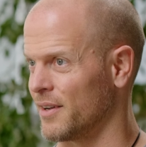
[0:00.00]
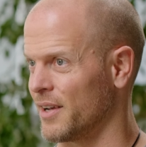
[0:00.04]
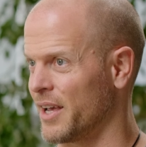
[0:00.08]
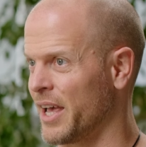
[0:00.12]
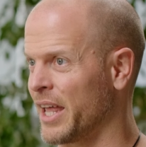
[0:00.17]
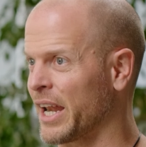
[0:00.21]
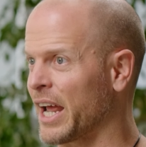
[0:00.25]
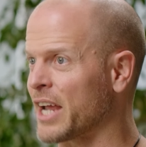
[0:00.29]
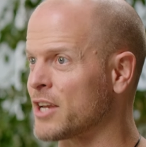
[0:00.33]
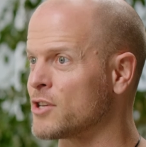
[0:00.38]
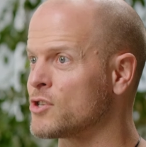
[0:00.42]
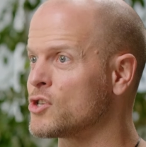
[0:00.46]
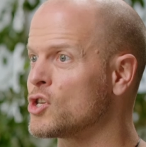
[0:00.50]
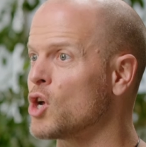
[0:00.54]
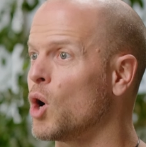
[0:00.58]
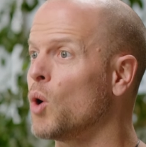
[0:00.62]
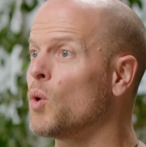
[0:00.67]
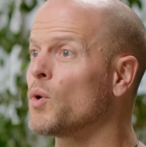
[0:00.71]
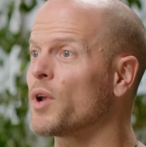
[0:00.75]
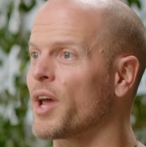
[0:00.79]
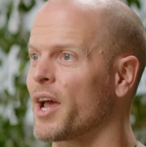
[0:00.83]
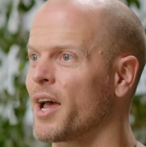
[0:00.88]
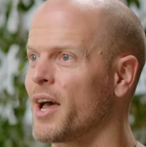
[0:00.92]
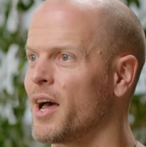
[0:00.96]
and I
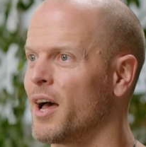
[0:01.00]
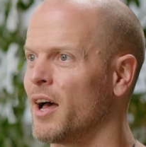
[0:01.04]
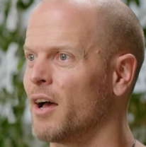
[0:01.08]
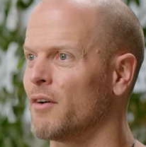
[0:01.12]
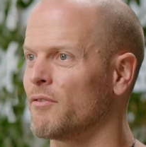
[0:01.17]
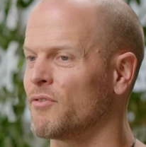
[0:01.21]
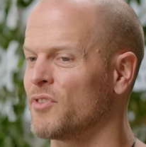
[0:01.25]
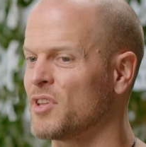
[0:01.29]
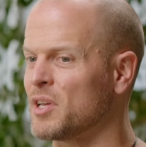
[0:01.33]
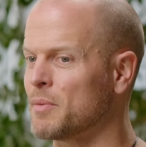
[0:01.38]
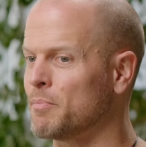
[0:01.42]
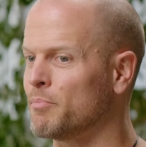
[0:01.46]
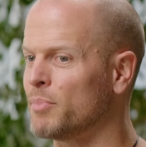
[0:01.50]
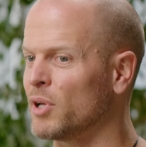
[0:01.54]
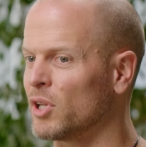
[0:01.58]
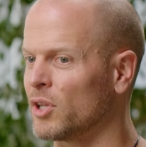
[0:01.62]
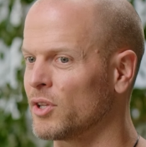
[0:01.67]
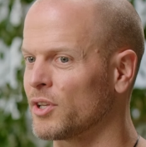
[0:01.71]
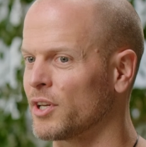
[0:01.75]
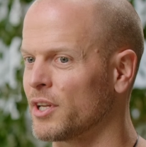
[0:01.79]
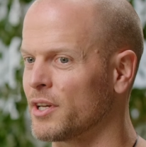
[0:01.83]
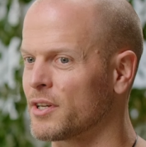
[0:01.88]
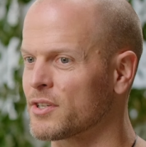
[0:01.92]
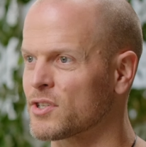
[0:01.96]
don't have the
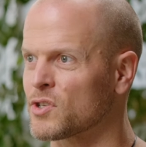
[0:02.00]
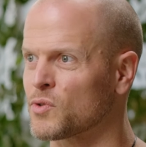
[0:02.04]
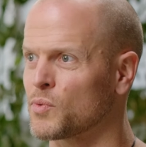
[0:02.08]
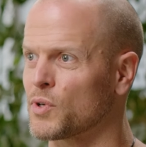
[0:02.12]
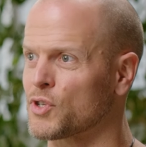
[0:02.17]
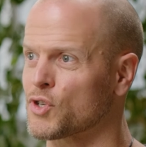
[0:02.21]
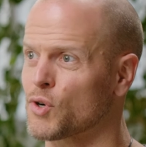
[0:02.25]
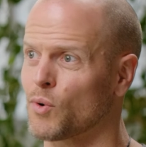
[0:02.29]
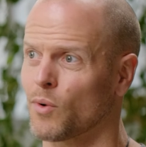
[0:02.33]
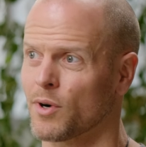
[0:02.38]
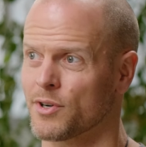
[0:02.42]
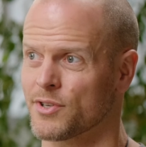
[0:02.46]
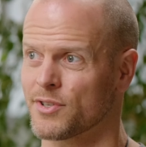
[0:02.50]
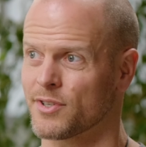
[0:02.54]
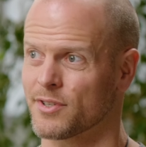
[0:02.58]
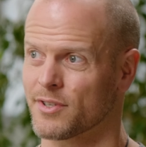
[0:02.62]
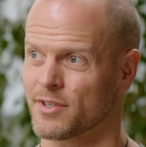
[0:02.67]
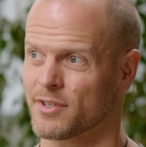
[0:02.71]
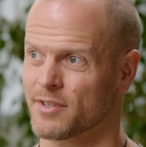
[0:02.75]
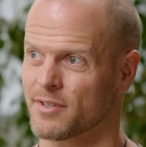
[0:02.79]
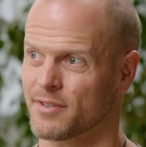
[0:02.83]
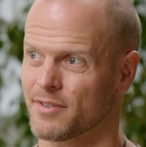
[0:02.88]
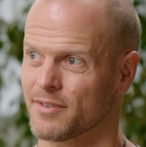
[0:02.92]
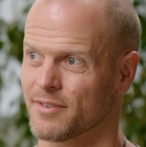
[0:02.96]
ability to switch
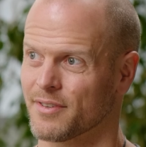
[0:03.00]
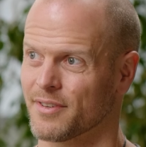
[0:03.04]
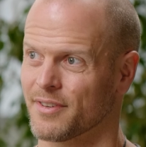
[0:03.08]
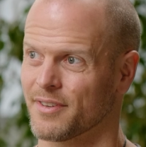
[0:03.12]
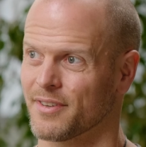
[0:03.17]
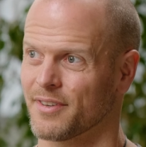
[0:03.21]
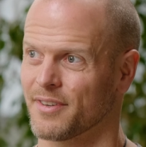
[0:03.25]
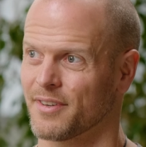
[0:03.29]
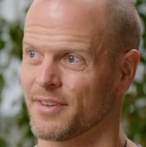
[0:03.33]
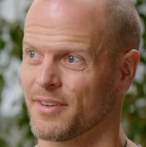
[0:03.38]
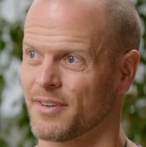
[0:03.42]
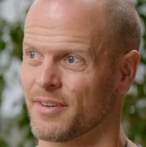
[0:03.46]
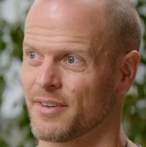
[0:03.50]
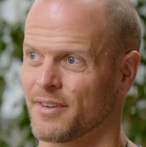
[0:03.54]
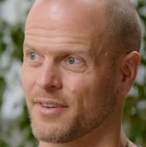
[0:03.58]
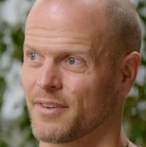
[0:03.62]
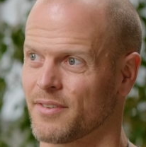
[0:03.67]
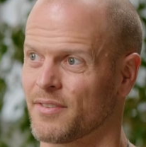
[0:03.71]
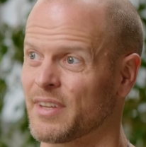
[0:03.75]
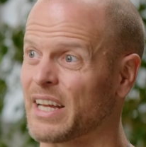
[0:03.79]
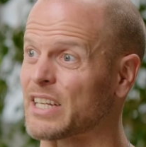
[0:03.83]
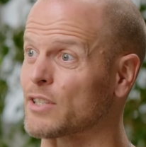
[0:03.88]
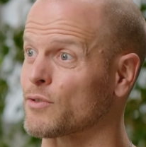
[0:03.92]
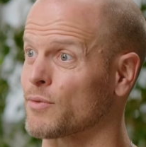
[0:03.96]
horses,
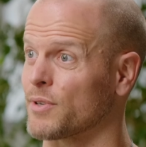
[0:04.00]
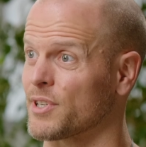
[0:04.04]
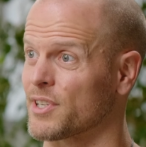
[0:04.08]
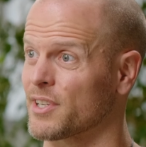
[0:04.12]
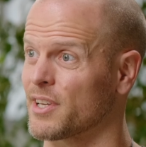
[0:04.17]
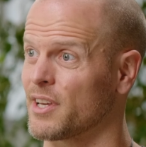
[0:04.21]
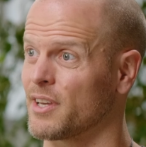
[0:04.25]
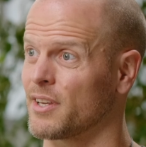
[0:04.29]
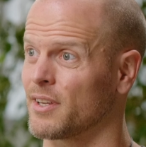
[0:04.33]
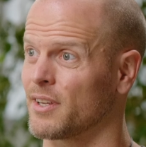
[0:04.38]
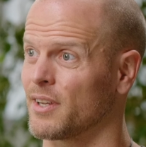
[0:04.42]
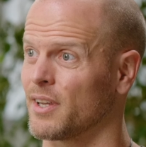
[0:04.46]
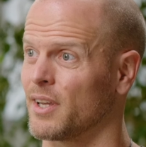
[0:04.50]
that's risky.